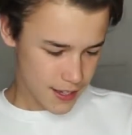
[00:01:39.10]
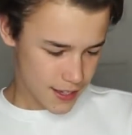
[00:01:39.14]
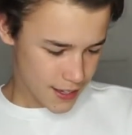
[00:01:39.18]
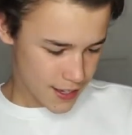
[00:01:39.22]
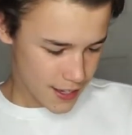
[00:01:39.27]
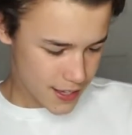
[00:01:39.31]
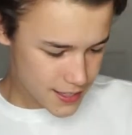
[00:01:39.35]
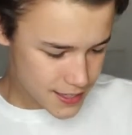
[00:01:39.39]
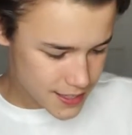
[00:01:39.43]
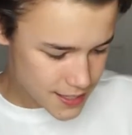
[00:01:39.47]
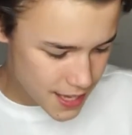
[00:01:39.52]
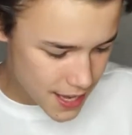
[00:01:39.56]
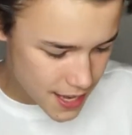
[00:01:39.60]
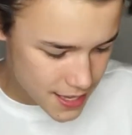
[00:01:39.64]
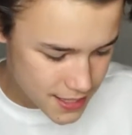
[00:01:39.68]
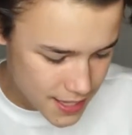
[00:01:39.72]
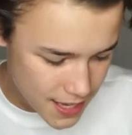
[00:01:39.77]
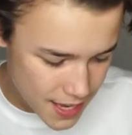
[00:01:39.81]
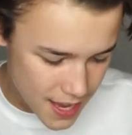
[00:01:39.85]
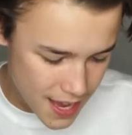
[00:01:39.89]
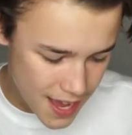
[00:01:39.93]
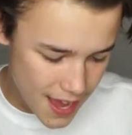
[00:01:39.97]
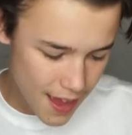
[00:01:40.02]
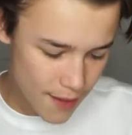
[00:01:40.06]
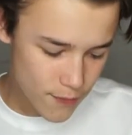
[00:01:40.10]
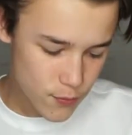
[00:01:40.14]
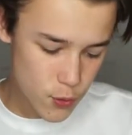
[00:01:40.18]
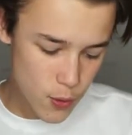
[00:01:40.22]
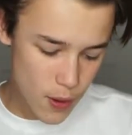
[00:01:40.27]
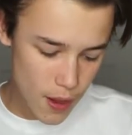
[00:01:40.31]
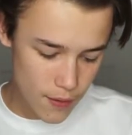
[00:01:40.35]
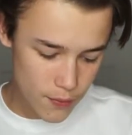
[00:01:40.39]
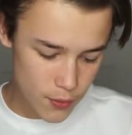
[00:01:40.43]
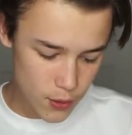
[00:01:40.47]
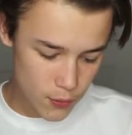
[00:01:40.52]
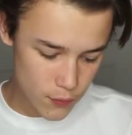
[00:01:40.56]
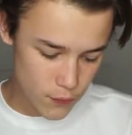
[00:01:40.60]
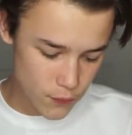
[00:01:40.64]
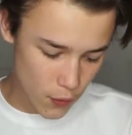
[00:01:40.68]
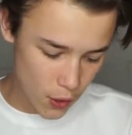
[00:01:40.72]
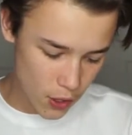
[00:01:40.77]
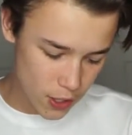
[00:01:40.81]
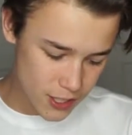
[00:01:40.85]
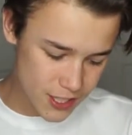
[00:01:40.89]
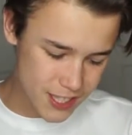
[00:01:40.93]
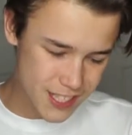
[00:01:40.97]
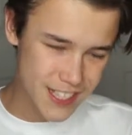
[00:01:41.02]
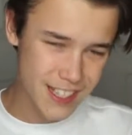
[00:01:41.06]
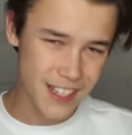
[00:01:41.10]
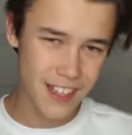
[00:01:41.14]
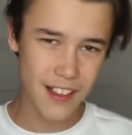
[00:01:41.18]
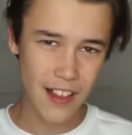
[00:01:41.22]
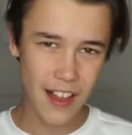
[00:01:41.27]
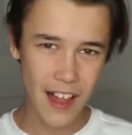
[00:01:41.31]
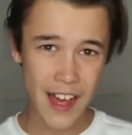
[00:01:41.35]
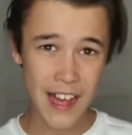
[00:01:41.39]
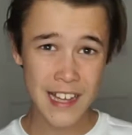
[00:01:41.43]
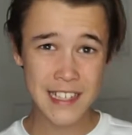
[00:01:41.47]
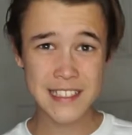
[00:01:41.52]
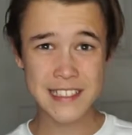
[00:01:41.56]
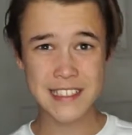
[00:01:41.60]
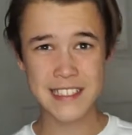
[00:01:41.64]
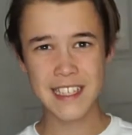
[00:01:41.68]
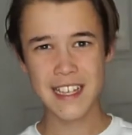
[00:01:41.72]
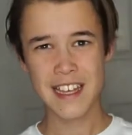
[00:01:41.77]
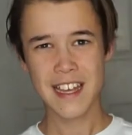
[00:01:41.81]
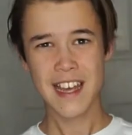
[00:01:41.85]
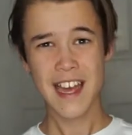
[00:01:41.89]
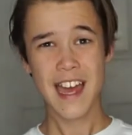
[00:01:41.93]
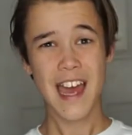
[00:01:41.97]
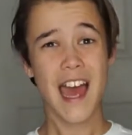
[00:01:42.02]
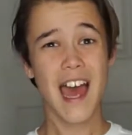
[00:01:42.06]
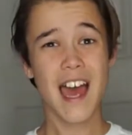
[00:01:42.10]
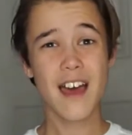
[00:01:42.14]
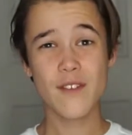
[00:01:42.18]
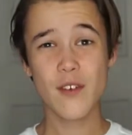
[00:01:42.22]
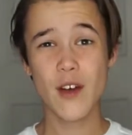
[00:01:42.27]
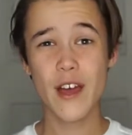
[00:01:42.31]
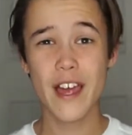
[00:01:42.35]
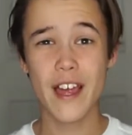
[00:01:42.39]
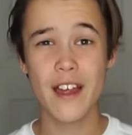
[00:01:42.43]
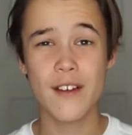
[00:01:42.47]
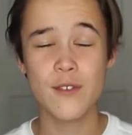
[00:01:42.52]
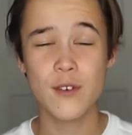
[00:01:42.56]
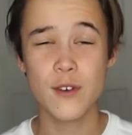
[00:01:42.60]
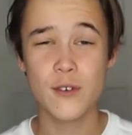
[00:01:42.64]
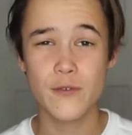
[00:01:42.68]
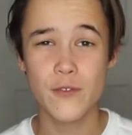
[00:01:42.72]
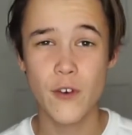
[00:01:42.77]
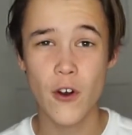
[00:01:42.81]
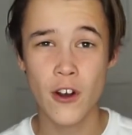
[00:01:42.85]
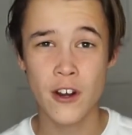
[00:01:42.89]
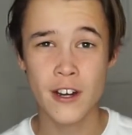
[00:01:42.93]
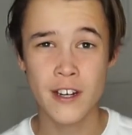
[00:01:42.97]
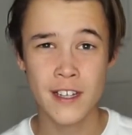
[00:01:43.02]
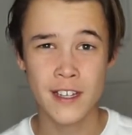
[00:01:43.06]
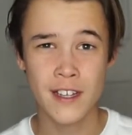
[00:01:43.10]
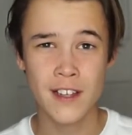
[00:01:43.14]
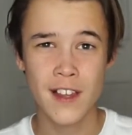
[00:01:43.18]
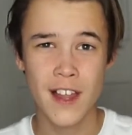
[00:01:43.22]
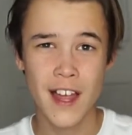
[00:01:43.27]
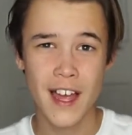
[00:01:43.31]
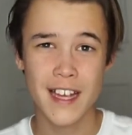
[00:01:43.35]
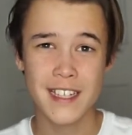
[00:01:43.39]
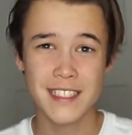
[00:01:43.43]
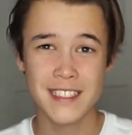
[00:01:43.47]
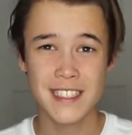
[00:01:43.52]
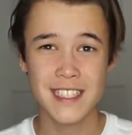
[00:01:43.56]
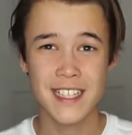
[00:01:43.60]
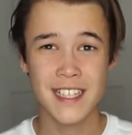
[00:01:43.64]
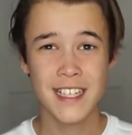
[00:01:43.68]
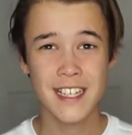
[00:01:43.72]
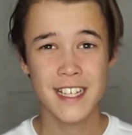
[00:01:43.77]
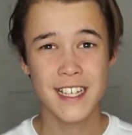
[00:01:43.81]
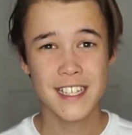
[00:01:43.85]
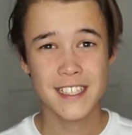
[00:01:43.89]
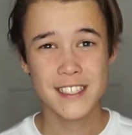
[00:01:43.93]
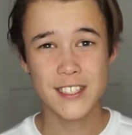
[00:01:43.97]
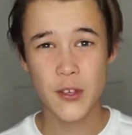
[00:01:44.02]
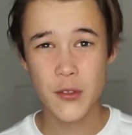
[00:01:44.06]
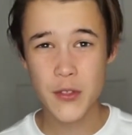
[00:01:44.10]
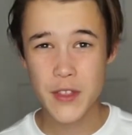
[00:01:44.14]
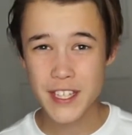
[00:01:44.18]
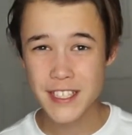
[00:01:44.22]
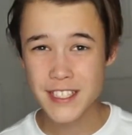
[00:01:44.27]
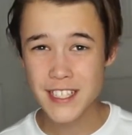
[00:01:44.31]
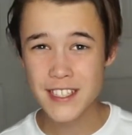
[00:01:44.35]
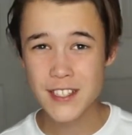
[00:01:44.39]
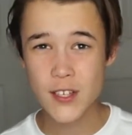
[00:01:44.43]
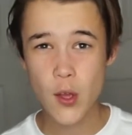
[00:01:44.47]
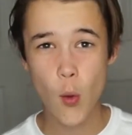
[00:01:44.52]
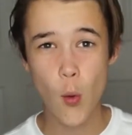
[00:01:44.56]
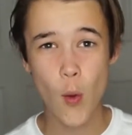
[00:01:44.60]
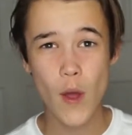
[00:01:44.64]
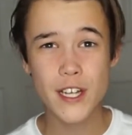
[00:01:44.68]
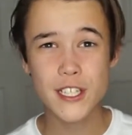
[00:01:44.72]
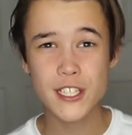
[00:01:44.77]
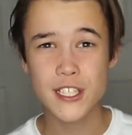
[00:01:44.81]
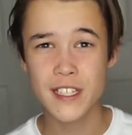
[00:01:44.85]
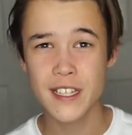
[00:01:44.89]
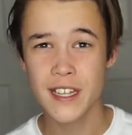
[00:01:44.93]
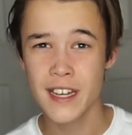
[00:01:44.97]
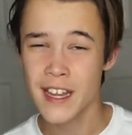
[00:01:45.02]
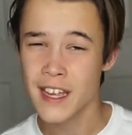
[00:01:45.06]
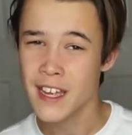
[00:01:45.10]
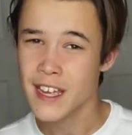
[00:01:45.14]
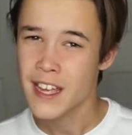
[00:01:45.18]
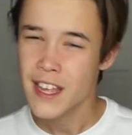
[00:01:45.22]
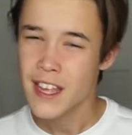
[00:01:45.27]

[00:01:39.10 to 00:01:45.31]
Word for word: he says, have you ever farted in class? Have I ever farted in class? So this is a question